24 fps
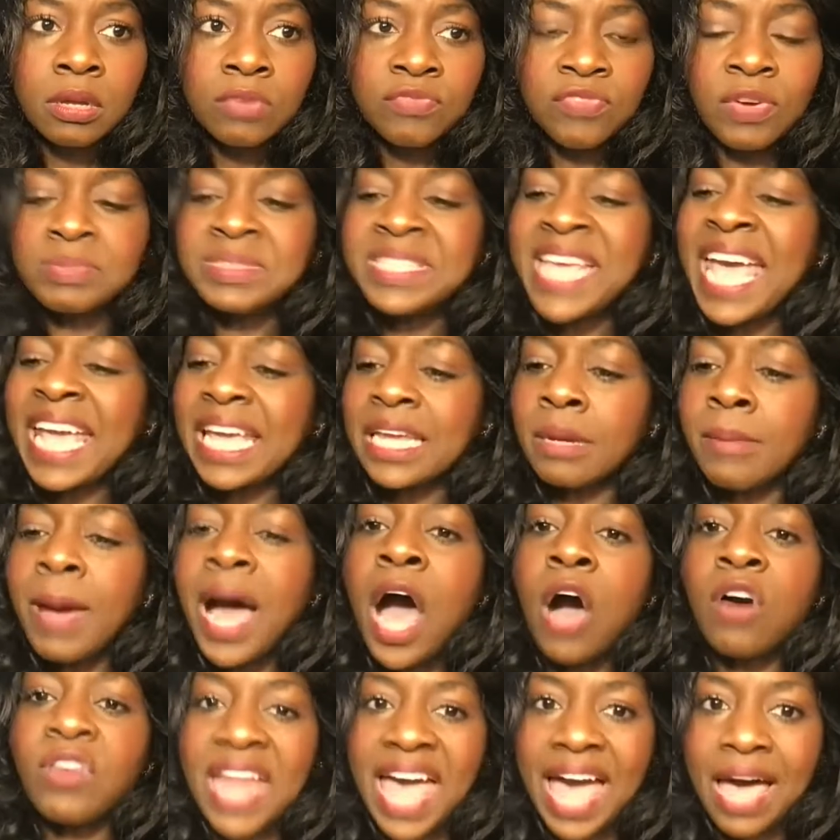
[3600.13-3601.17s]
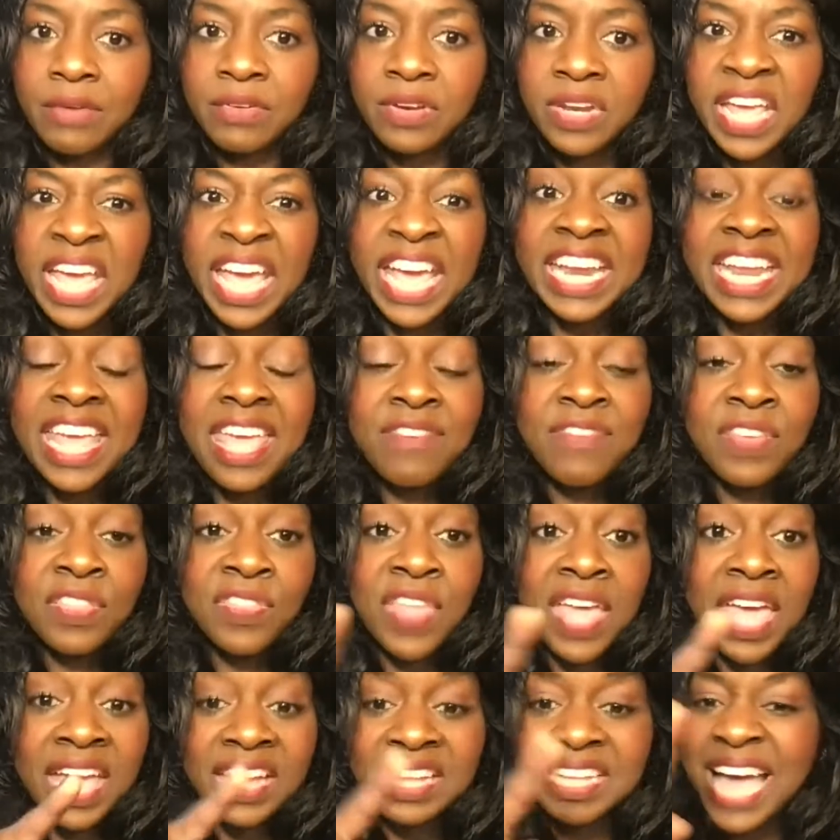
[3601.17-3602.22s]
from taking them all out. And even
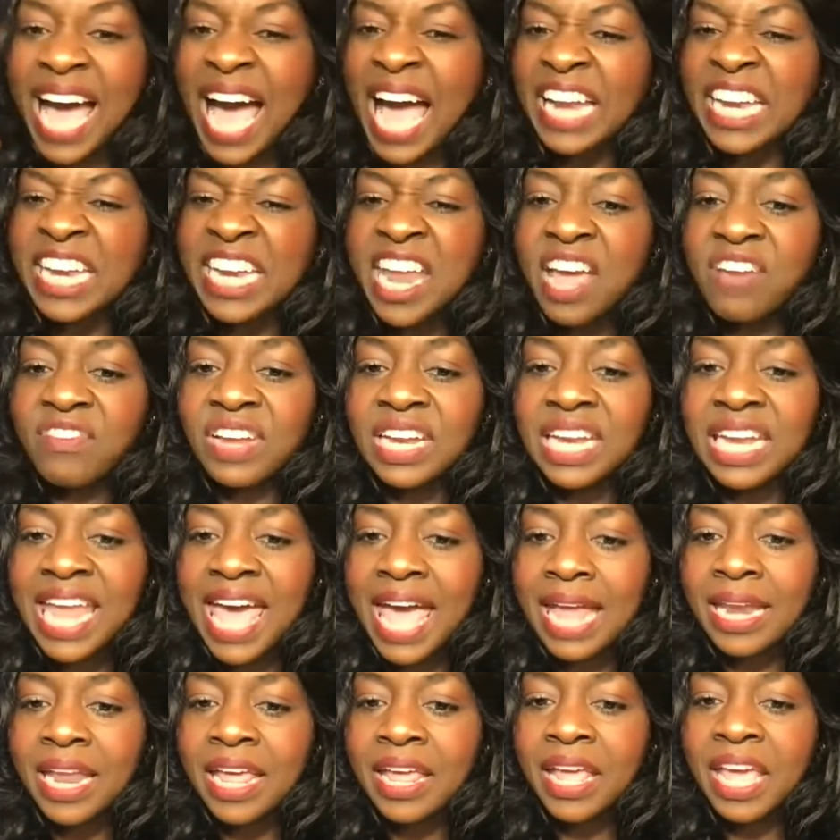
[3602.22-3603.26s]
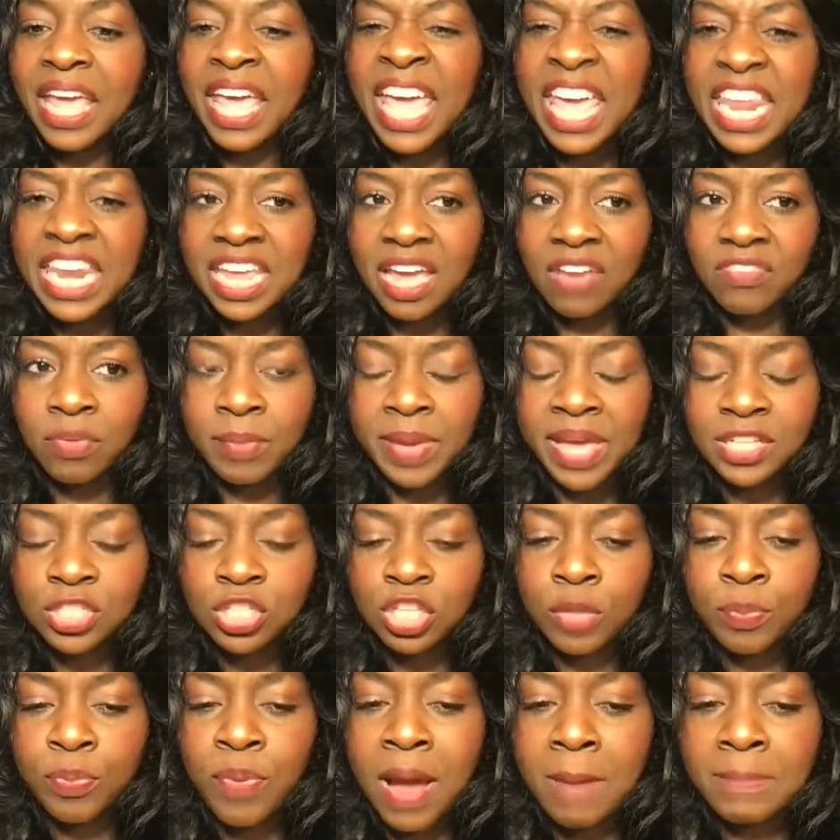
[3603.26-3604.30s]
then, God never let any of them into
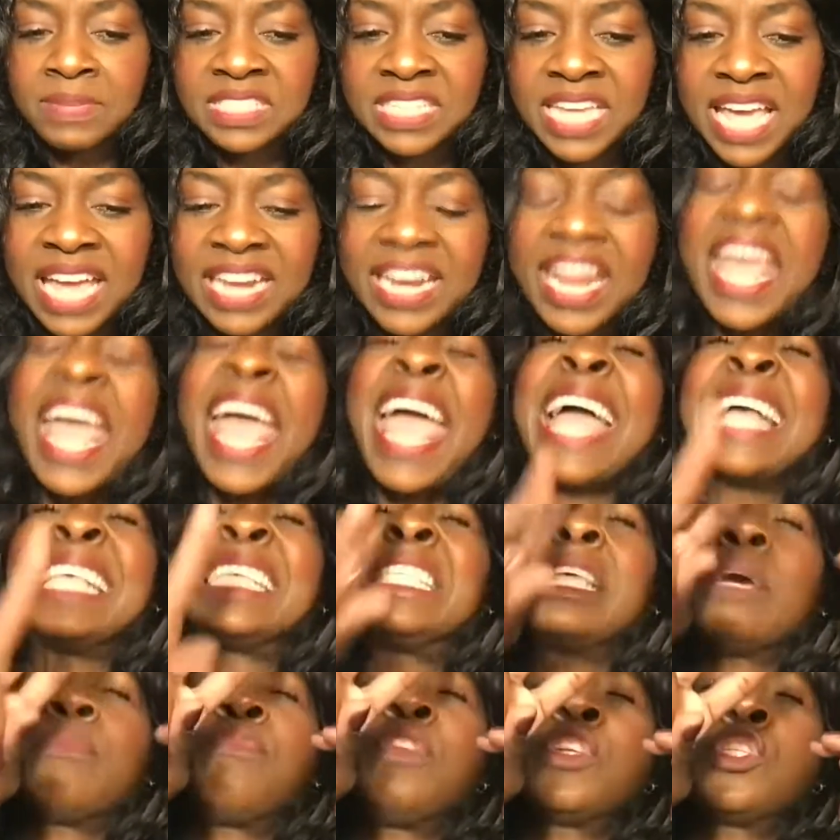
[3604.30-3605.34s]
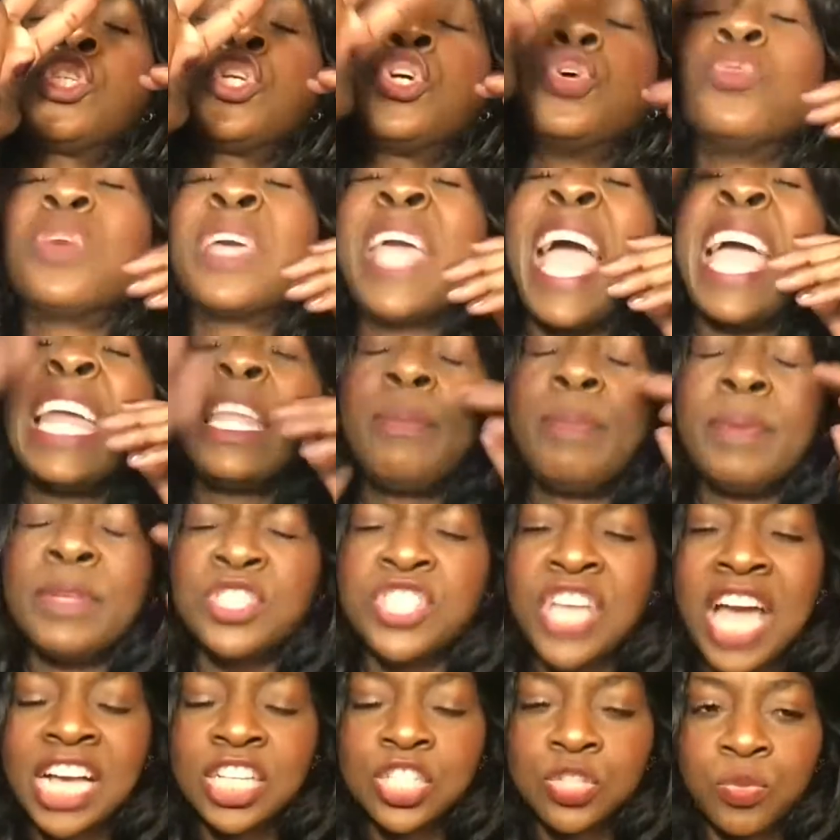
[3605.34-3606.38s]
the promised land except for two, Caleb and
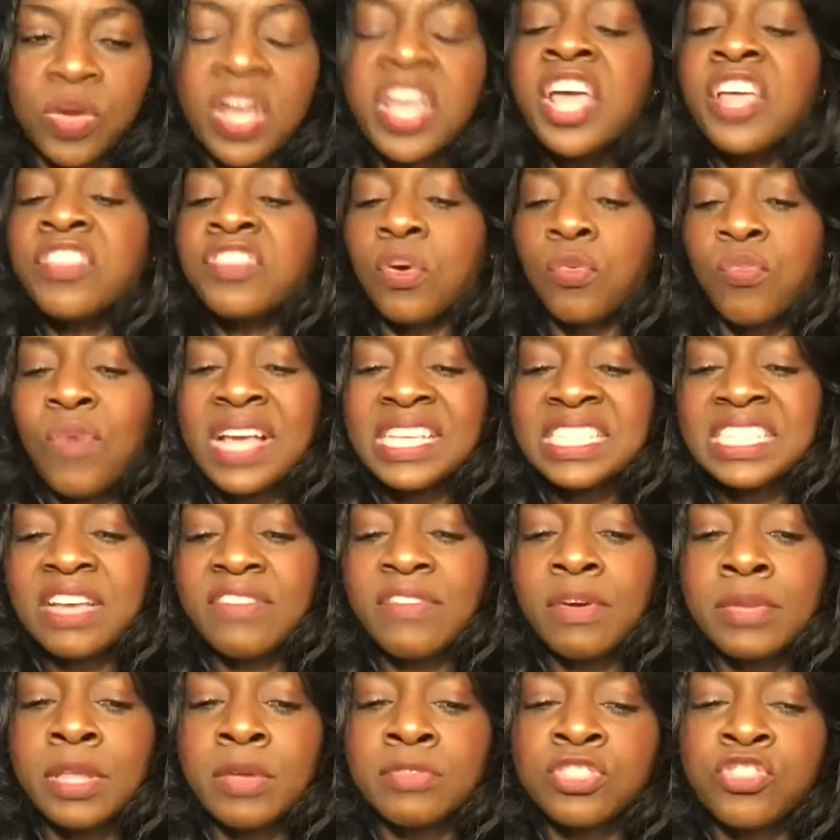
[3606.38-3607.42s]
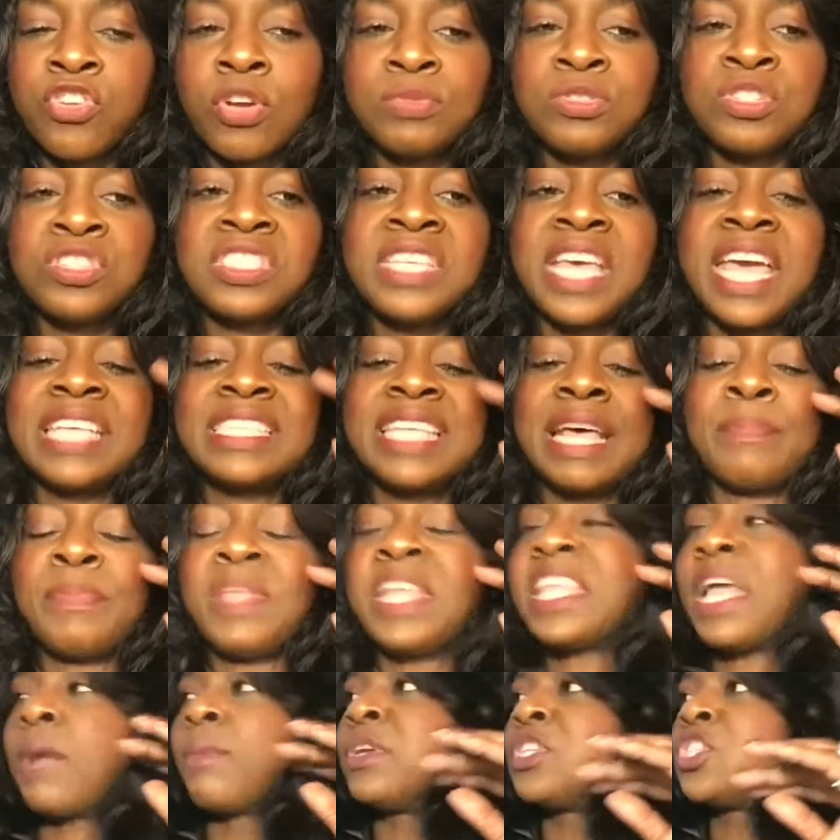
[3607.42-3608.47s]
Joshua. The rest of them, the scripture says, I
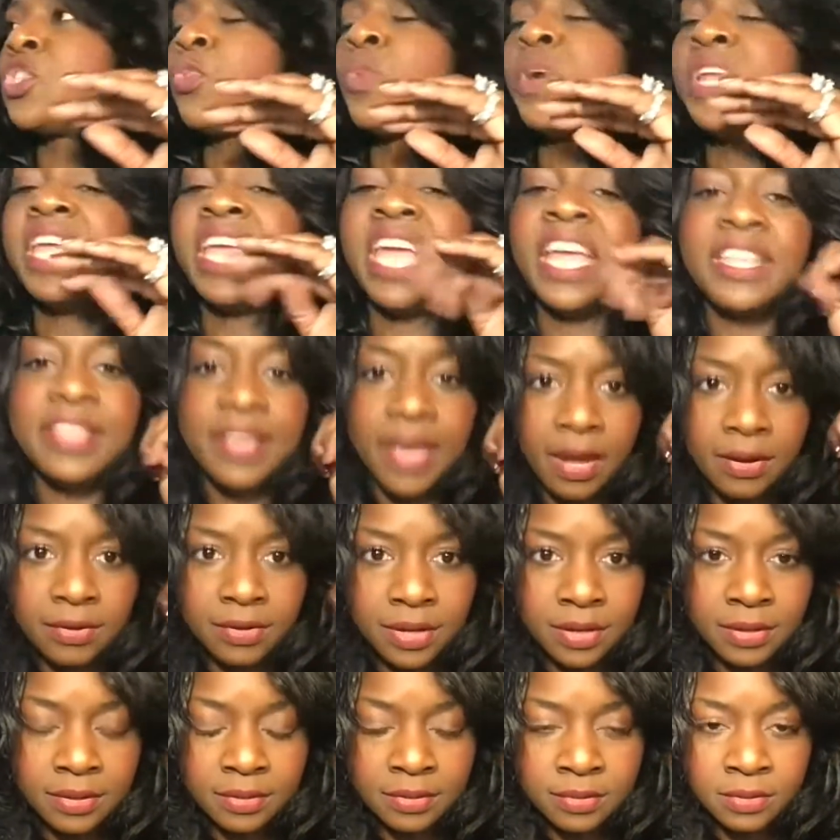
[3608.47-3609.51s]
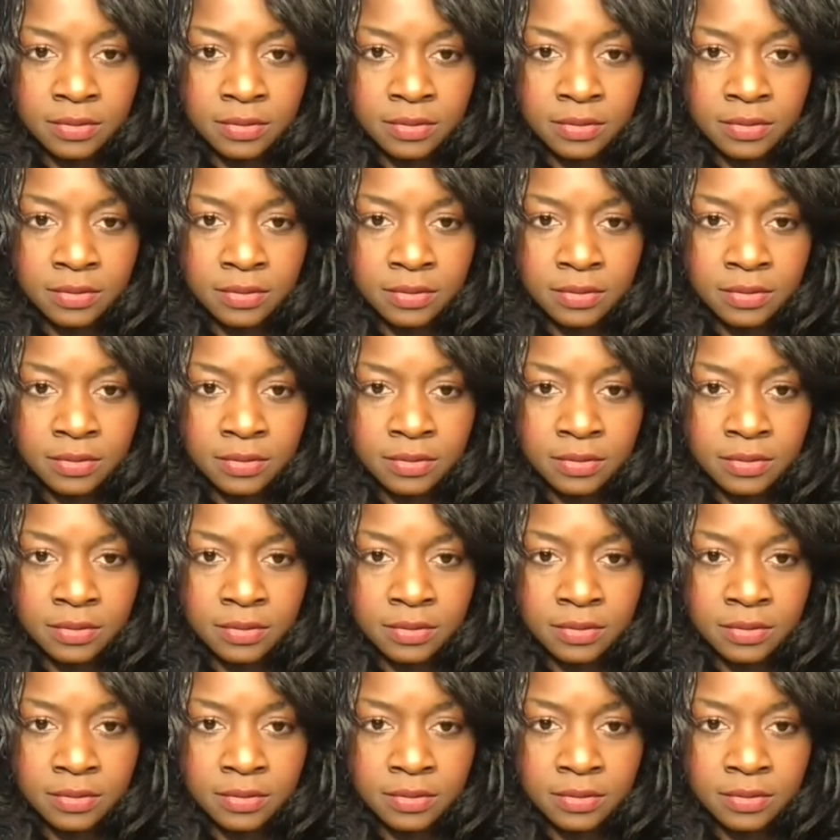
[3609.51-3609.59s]
think they were 20 and younger.